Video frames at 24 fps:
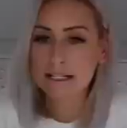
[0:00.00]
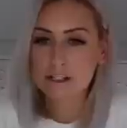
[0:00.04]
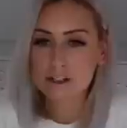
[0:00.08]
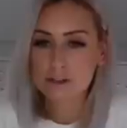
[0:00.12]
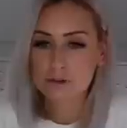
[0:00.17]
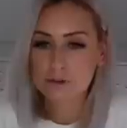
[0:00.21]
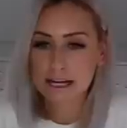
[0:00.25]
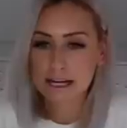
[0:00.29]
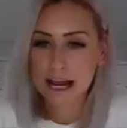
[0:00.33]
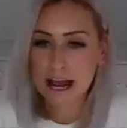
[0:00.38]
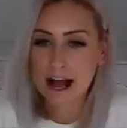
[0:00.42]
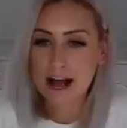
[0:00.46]
to
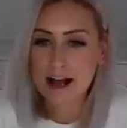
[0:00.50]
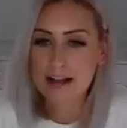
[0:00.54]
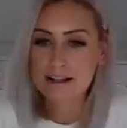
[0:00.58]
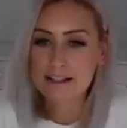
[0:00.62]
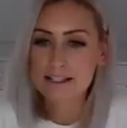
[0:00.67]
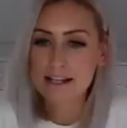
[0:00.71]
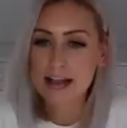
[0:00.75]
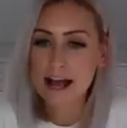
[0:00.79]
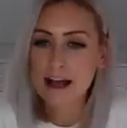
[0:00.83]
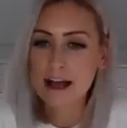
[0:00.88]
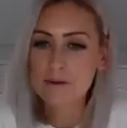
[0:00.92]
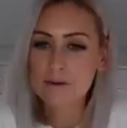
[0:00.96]
react.
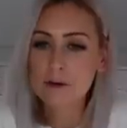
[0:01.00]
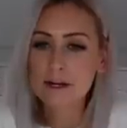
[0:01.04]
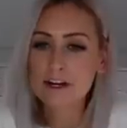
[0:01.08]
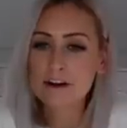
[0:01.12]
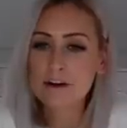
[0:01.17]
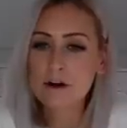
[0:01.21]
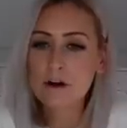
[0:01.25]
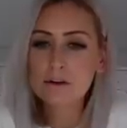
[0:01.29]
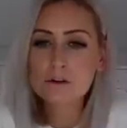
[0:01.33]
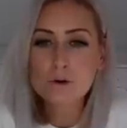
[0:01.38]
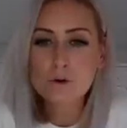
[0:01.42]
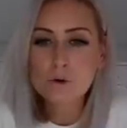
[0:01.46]
And we're
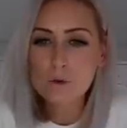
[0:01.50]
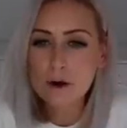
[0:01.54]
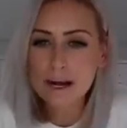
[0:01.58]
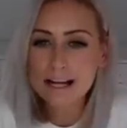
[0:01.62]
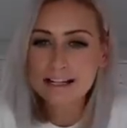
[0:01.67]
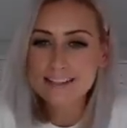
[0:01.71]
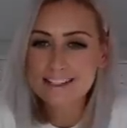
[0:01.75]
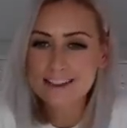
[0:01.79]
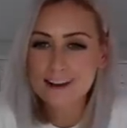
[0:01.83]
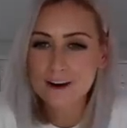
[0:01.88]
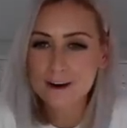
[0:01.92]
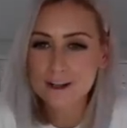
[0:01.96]
not
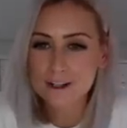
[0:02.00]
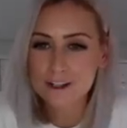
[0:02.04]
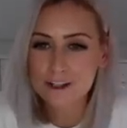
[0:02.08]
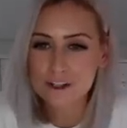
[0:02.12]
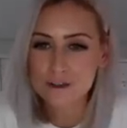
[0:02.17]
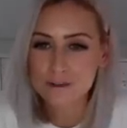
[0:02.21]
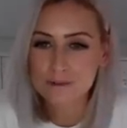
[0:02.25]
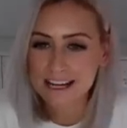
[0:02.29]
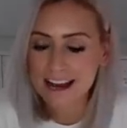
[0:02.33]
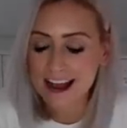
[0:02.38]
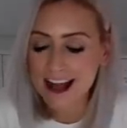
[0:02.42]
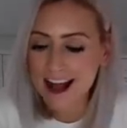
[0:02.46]
always going
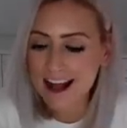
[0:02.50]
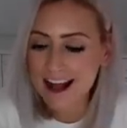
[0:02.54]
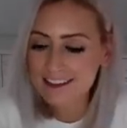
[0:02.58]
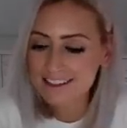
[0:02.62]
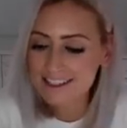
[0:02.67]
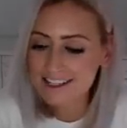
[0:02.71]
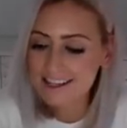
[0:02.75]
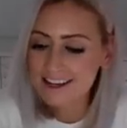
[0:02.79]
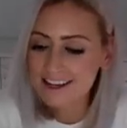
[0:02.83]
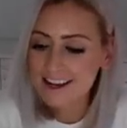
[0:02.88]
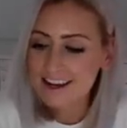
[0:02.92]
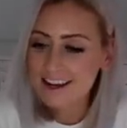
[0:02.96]
to react
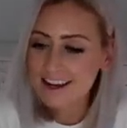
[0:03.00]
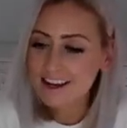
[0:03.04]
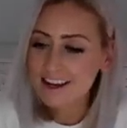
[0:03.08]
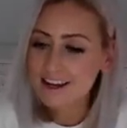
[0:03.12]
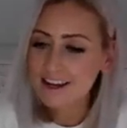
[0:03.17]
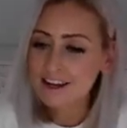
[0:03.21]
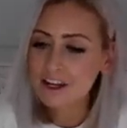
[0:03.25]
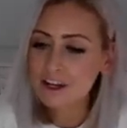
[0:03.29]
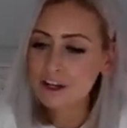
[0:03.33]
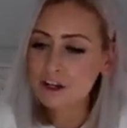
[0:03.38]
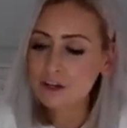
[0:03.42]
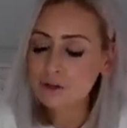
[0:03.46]

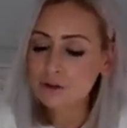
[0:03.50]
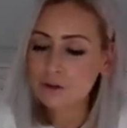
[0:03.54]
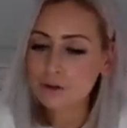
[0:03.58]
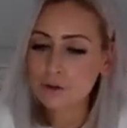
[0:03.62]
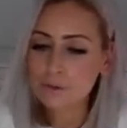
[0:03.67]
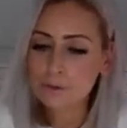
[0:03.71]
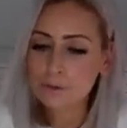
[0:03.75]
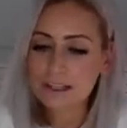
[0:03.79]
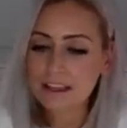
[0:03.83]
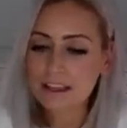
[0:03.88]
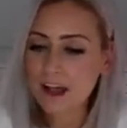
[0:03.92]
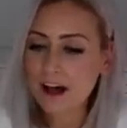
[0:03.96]

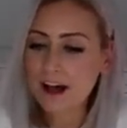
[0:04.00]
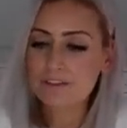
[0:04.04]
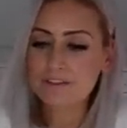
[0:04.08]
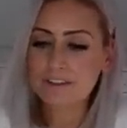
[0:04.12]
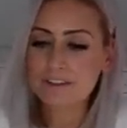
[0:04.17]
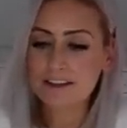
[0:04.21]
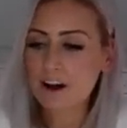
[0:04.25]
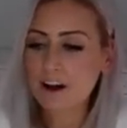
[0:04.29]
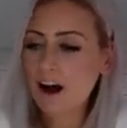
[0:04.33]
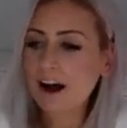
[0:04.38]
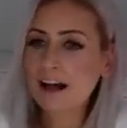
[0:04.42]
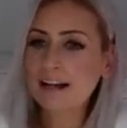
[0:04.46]
with love
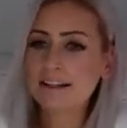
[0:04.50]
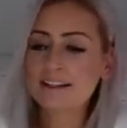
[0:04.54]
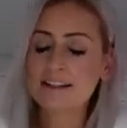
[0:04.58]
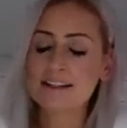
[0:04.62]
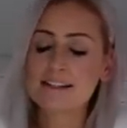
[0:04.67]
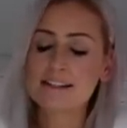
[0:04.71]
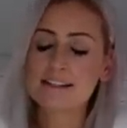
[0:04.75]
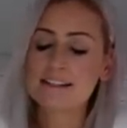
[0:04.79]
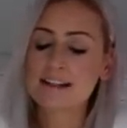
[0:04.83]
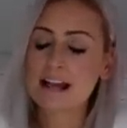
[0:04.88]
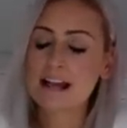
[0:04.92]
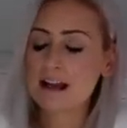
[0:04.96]
and
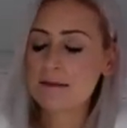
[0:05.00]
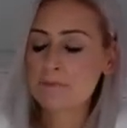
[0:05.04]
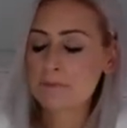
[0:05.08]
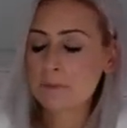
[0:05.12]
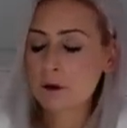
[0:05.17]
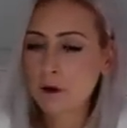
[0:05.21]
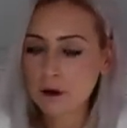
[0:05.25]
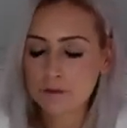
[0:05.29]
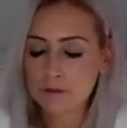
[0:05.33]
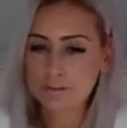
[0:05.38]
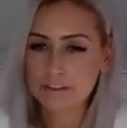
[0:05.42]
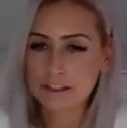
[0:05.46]
kindness and
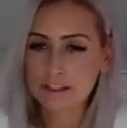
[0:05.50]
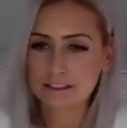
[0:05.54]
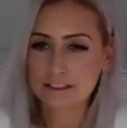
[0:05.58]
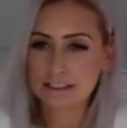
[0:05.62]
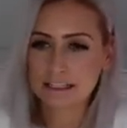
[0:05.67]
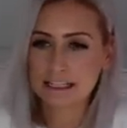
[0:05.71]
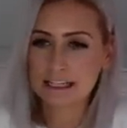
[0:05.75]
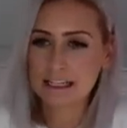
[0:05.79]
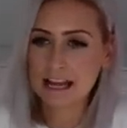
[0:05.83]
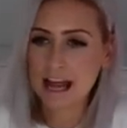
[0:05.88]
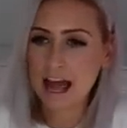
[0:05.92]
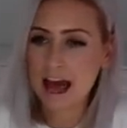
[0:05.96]

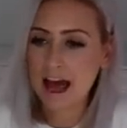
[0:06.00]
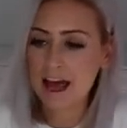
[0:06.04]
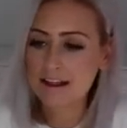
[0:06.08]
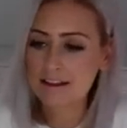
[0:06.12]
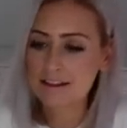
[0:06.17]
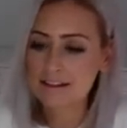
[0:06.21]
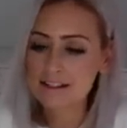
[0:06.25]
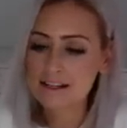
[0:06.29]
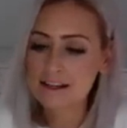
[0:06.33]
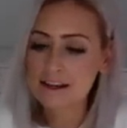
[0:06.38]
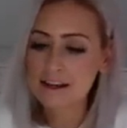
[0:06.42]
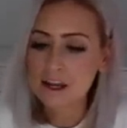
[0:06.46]
perfectly.
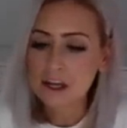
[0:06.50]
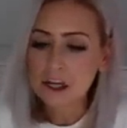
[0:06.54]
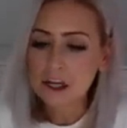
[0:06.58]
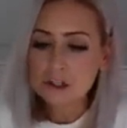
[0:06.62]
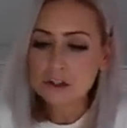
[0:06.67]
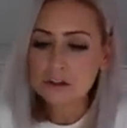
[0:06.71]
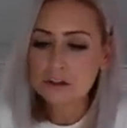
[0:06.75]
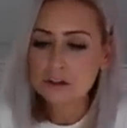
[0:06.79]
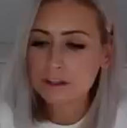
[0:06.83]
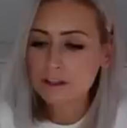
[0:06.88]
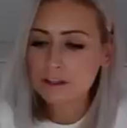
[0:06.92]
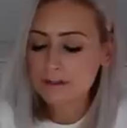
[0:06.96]
And,
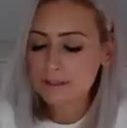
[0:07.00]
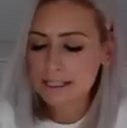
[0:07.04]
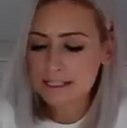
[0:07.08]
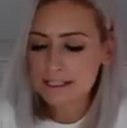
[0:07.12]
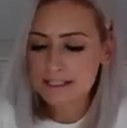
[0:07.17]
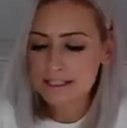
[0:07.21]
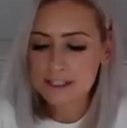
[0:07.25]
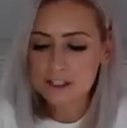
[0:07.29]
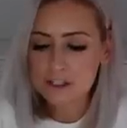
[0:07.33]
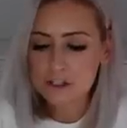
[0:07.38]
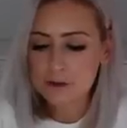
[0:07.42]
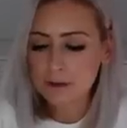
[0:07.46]
there was a
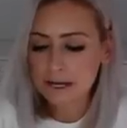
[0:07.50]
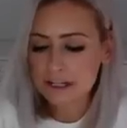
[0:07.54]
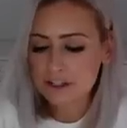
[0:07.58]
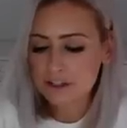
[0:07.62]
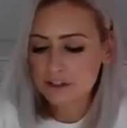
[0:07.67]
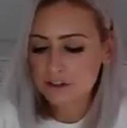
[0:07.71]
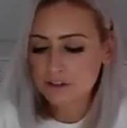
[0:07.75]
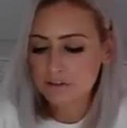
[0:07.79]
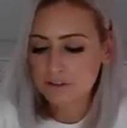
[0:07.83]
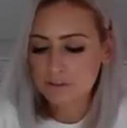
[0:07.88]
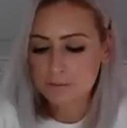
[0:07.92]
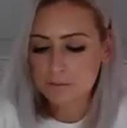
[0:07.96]

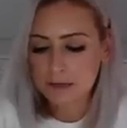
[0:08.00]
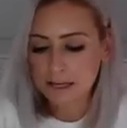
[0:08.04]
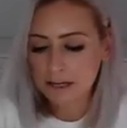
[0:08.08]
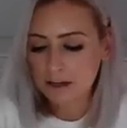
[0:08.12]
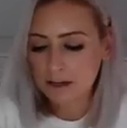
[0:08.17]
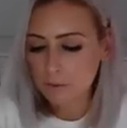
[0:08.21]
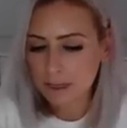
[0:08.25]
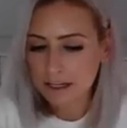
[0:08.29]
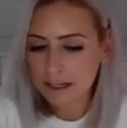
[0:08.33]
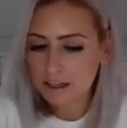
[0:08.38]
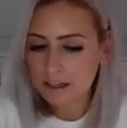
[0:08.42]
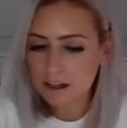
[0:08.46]
situation for me a
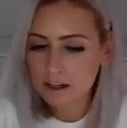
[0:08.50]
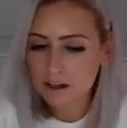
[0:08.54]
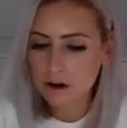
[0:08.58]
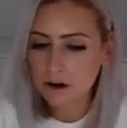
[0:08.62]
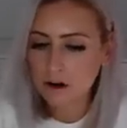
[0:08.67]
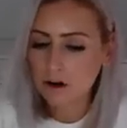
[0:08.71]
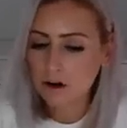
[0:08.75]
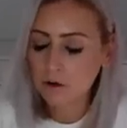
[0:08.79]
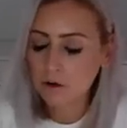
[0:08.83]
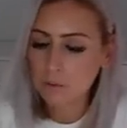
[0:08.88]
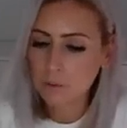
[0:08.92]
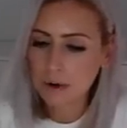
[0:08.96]
week
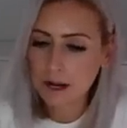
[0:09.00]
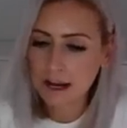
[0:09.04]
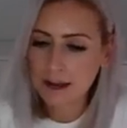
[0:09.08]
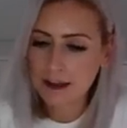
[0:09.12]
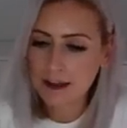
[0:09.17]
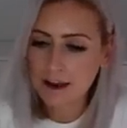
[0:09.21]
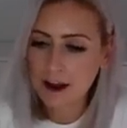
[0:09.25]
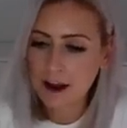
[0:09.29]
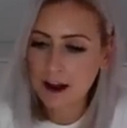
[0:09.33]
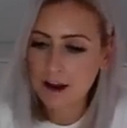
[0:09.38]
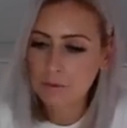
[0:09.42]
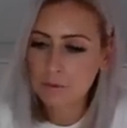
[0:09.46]
ago
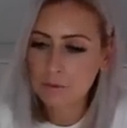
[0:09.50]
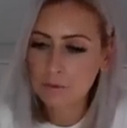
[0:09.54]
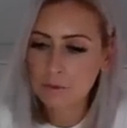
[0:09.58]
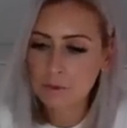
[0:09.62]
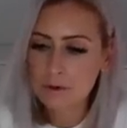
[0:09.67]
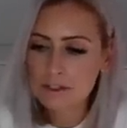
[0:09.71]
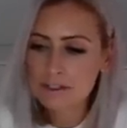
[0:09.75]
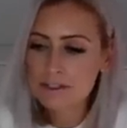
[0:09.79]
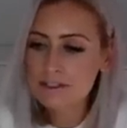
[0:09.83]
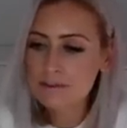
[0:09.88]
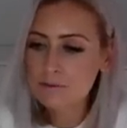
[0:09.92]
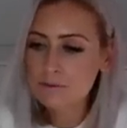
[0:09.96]
where I
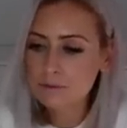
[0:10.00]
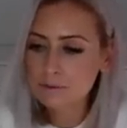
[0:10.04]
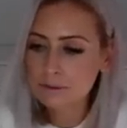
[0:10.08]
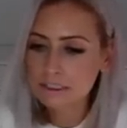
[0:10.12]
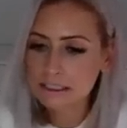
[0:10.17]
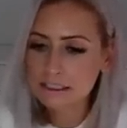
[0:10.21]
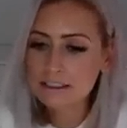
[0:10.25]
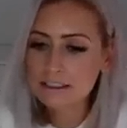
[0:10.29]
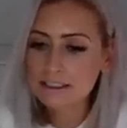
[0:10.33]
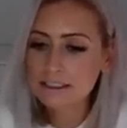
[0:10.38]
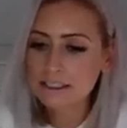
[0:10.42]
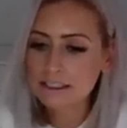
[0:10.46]
was
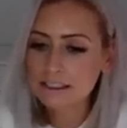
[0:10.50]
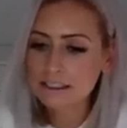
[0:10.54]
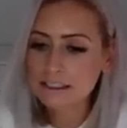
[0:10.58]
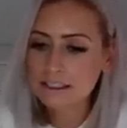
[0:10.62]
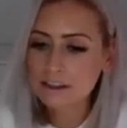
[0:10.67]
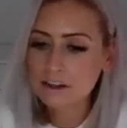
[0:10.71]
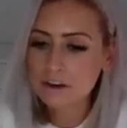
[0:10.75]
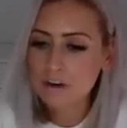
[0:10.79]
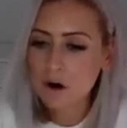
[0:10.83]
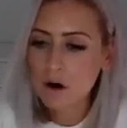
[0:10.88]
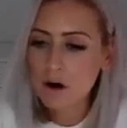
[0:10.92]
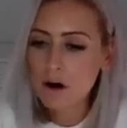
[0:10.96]
really
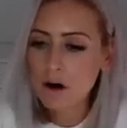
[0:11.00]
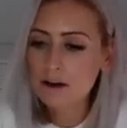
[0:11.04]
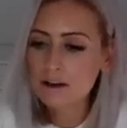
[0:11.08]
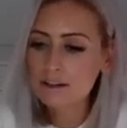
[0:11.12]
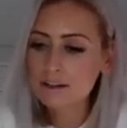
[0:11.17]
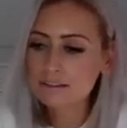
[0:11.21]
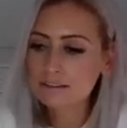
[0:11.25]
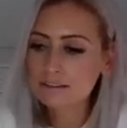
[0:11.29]
not,